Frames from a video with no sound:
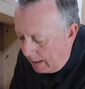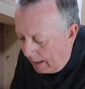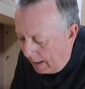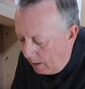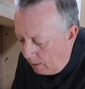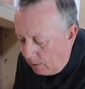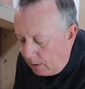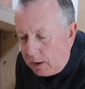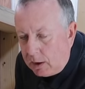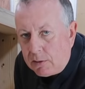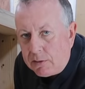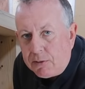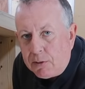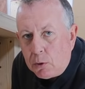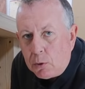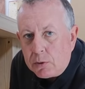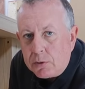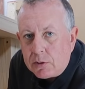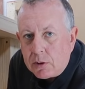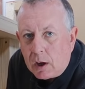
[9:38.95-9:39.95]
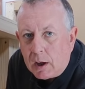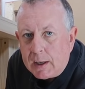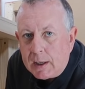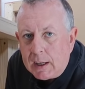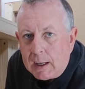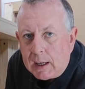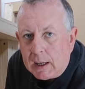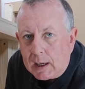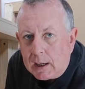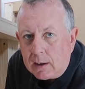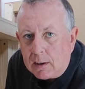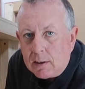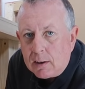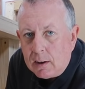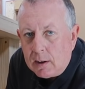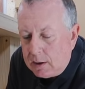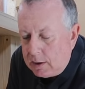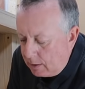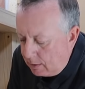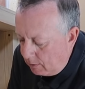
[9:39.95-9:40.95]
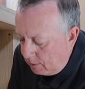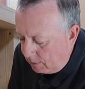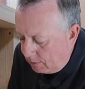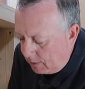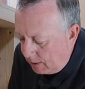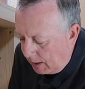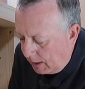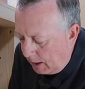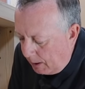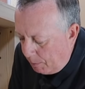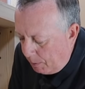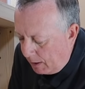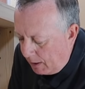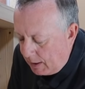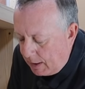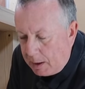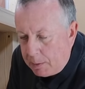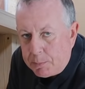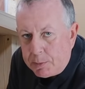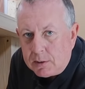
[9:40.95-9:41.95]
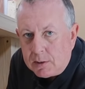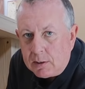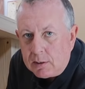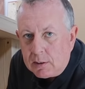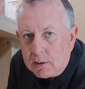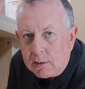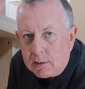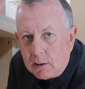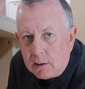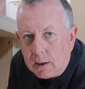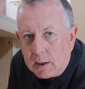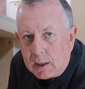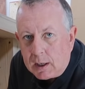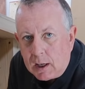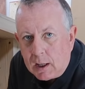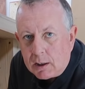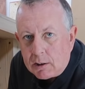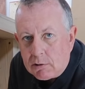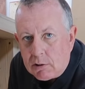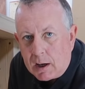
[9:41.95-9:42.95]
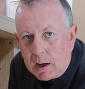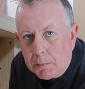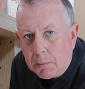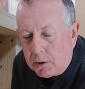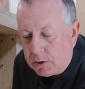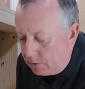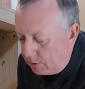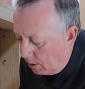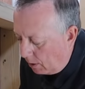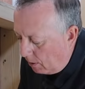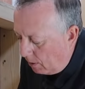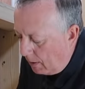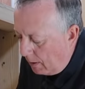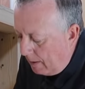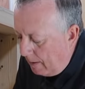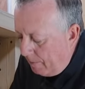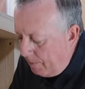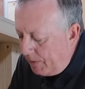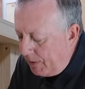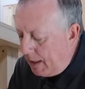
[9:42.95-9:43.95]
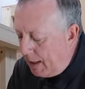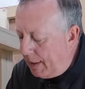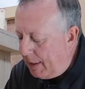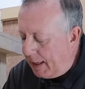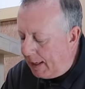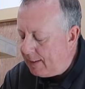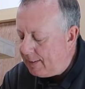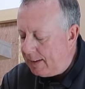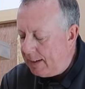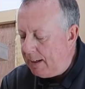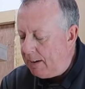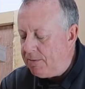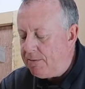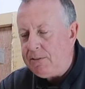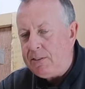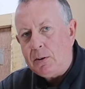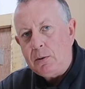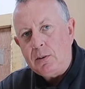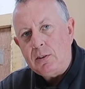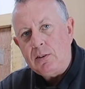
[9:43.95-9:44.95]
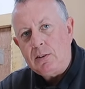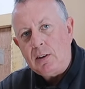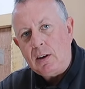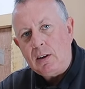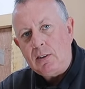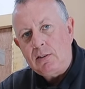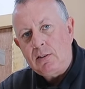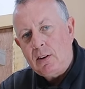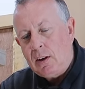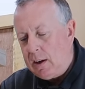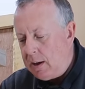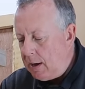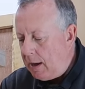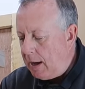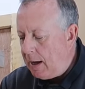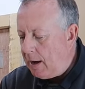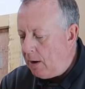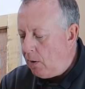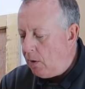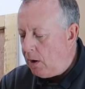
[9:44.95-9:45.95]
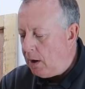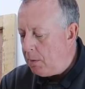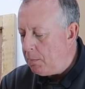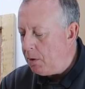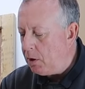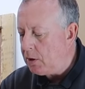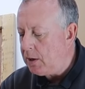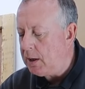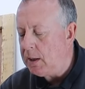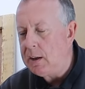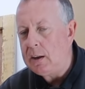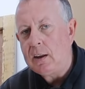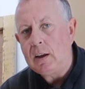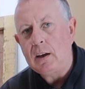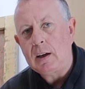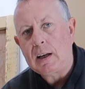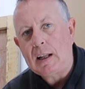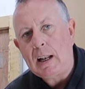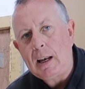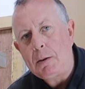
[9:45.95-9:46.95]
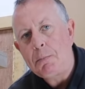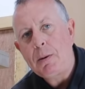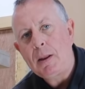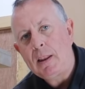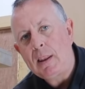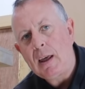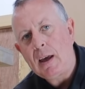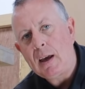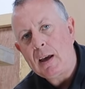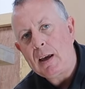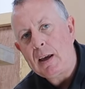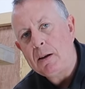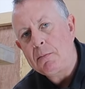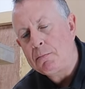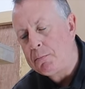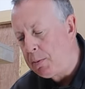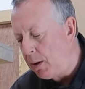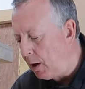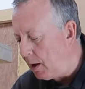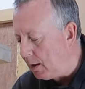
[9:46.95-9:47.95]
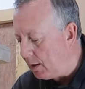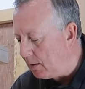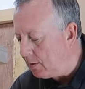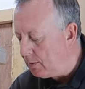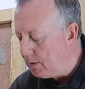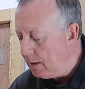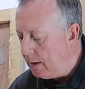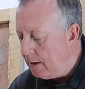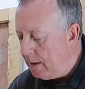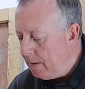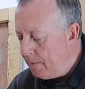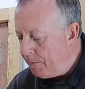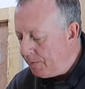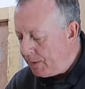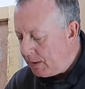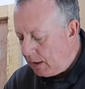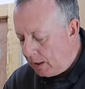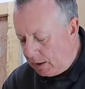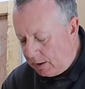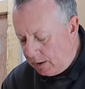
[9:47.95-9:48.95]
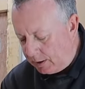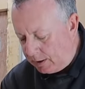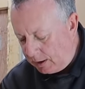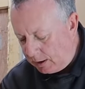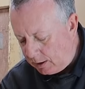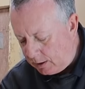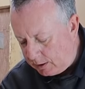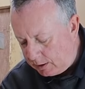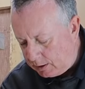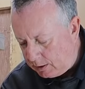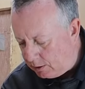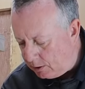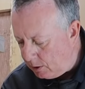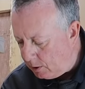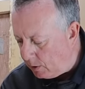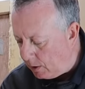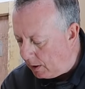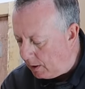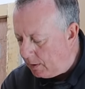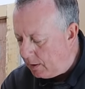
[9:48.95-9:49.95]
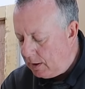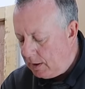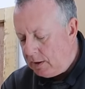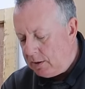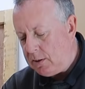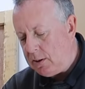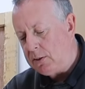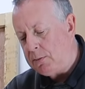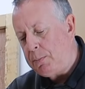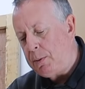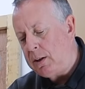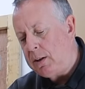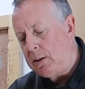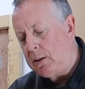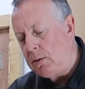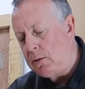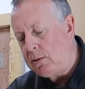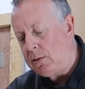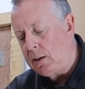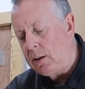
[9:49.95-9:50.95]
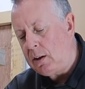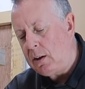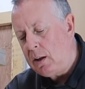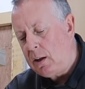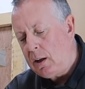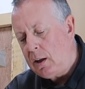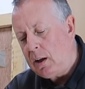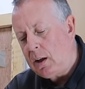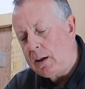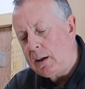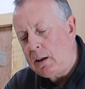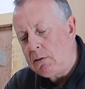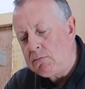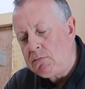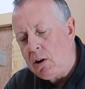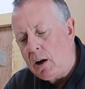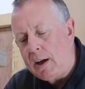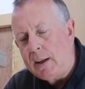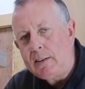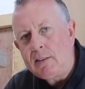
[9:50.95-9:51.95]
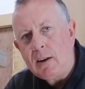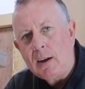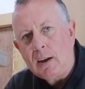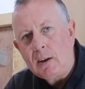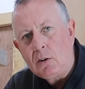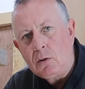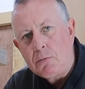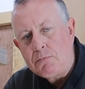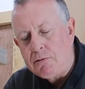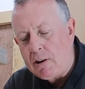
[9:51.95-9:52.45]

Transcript: how little force I need just to keep it in that position. It's only a kilogram or so. And that influences how I'm looking at clipping that in place. And I think I can do it just by using like a right angle